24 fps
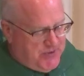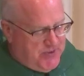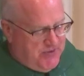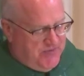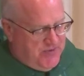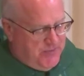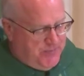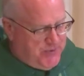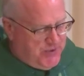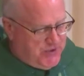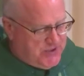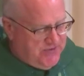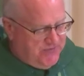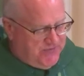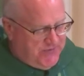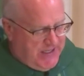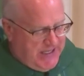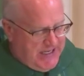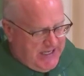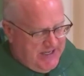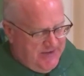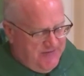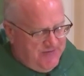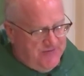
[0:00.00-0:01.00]
of the book of
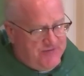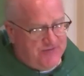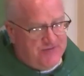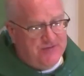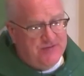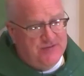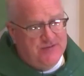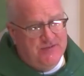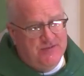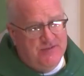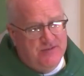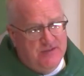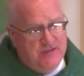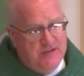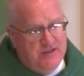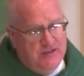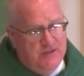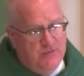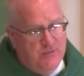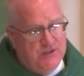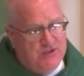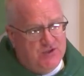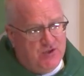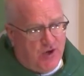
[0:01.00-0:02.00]
life,
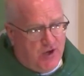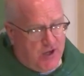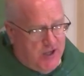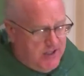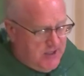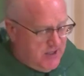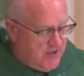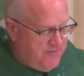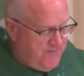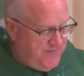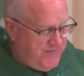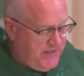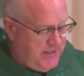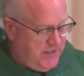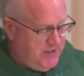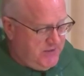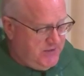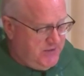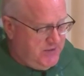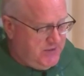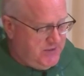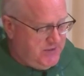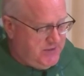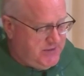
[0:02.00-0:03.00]
in which all our
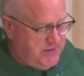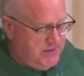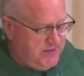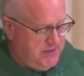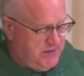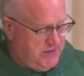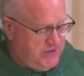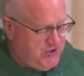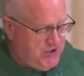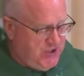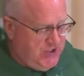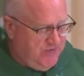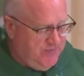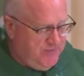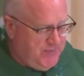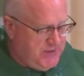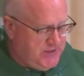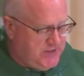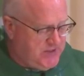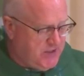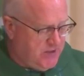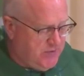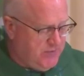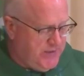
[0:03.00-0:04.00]
failures and
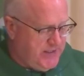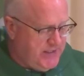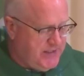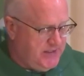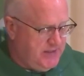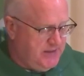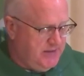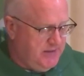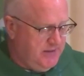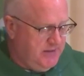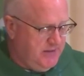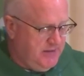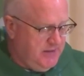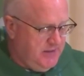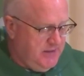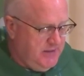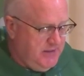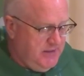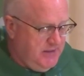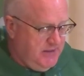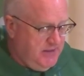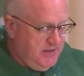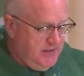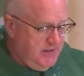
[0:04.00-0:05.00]
achievements are written,
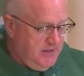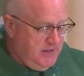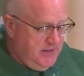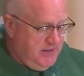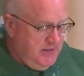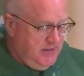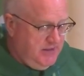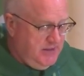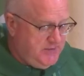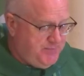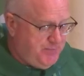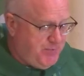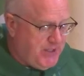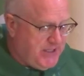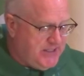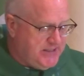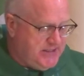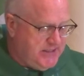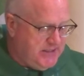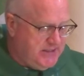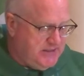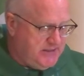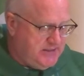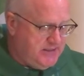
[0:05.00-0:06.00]
is
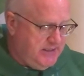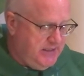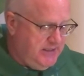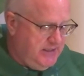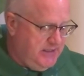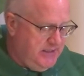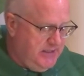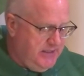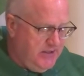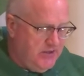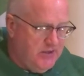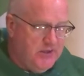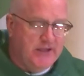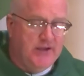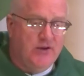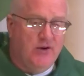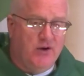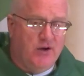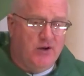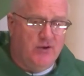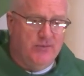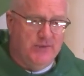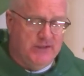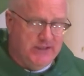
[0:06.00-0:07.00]
present in nearly
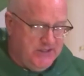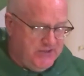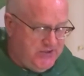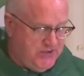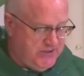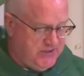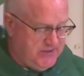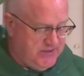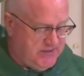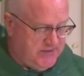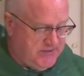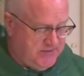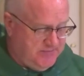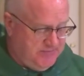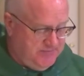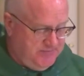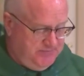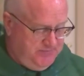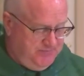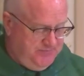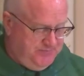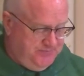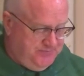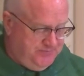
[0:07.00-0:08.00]
all religions.
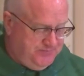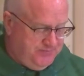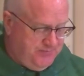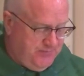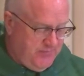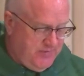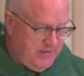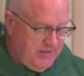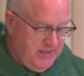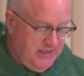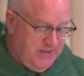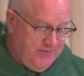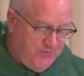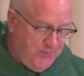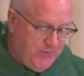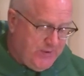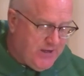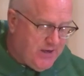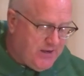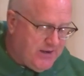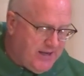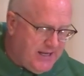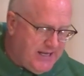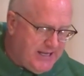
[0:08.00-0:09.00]
And if we
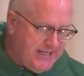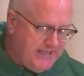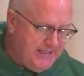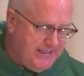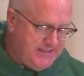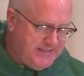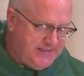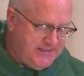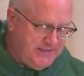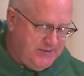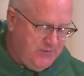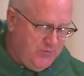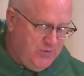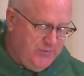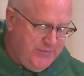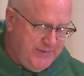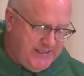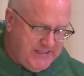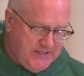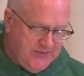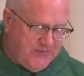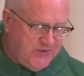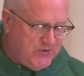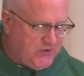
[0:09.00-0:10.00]
are honest, it will be
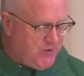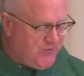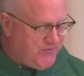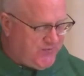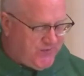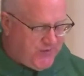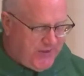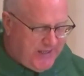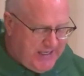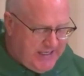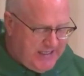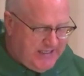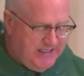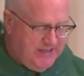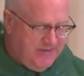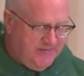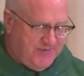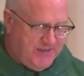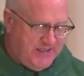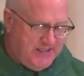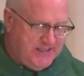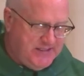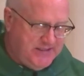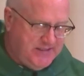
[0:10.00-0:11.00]
difficult for any of
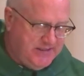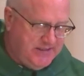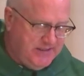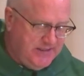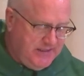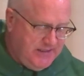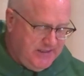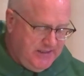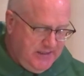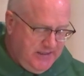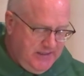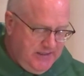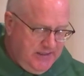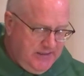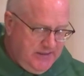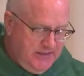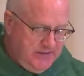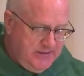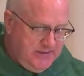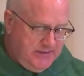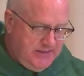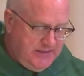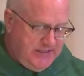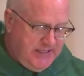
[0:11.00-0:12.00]
us
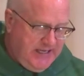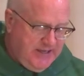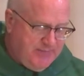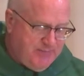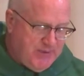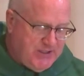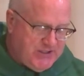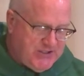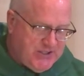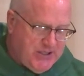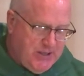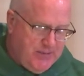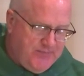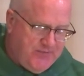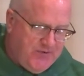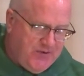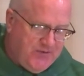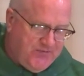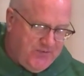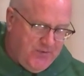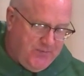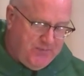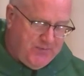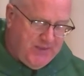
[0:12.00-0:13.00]
to take much comfort
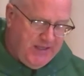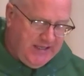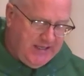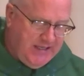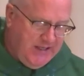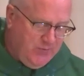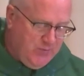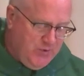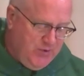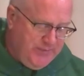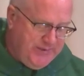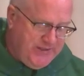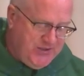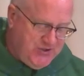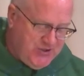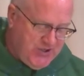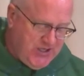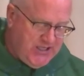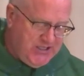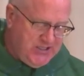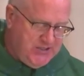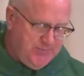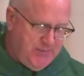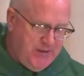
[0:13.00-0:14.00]
from thinking we'll be
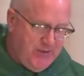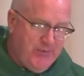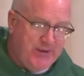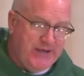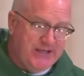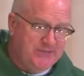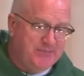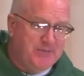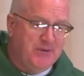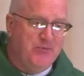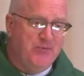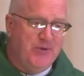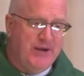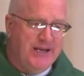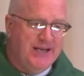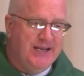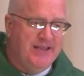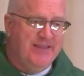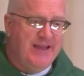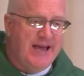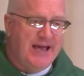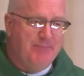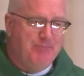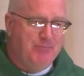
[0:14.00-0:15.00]
judged by what has been written
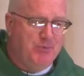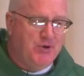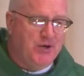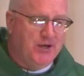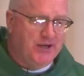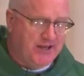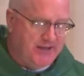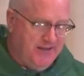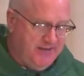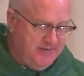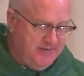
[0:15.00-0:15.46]
in that book.